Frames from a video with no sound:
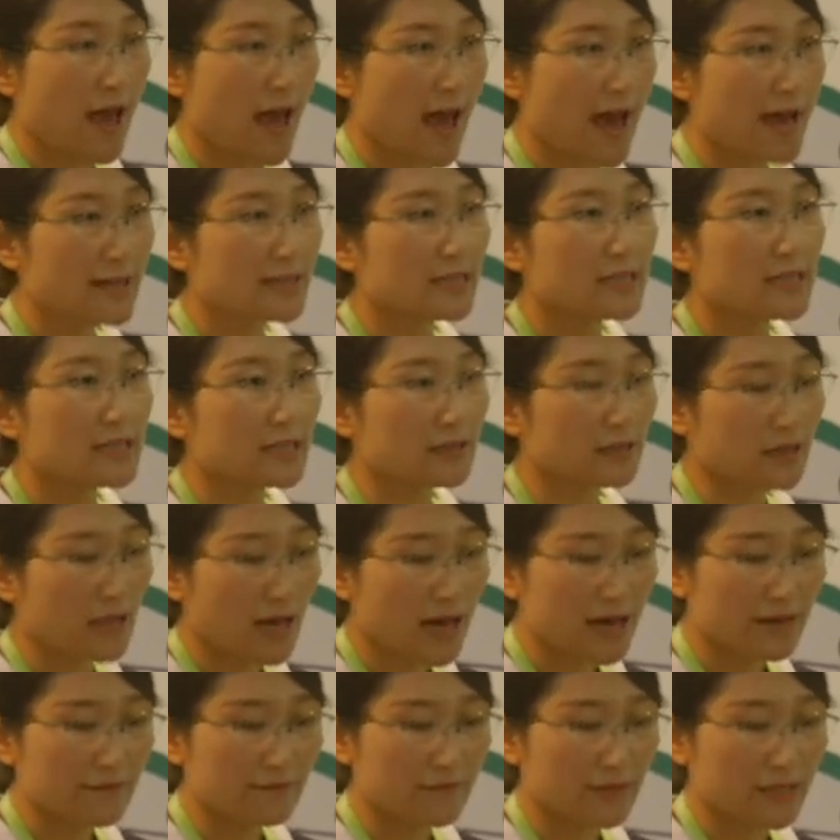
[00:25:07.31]
and in
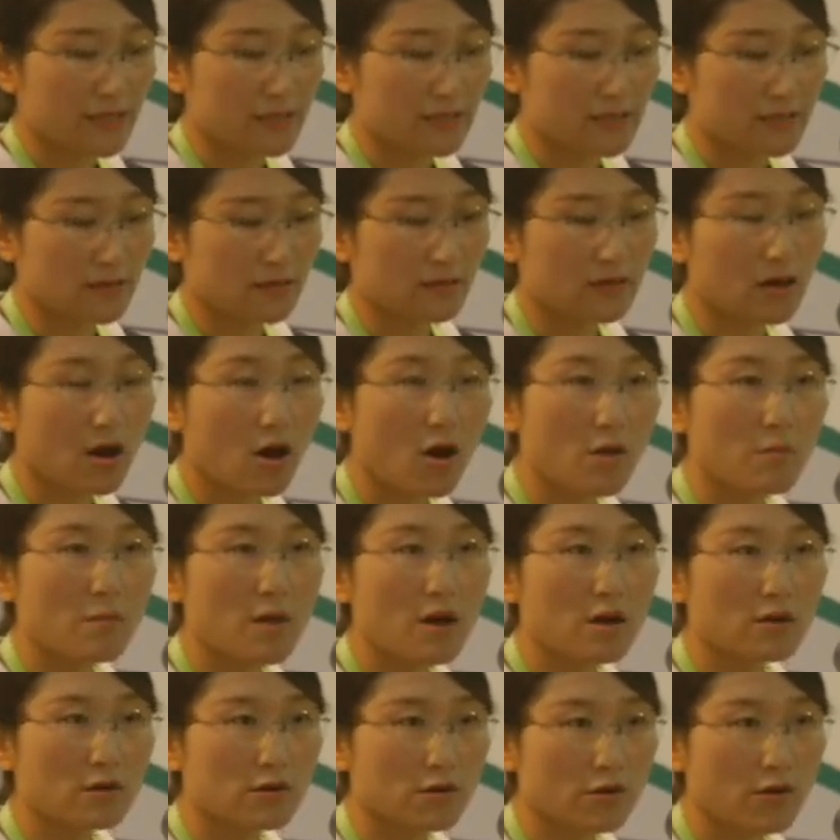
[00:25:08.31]
line with the Common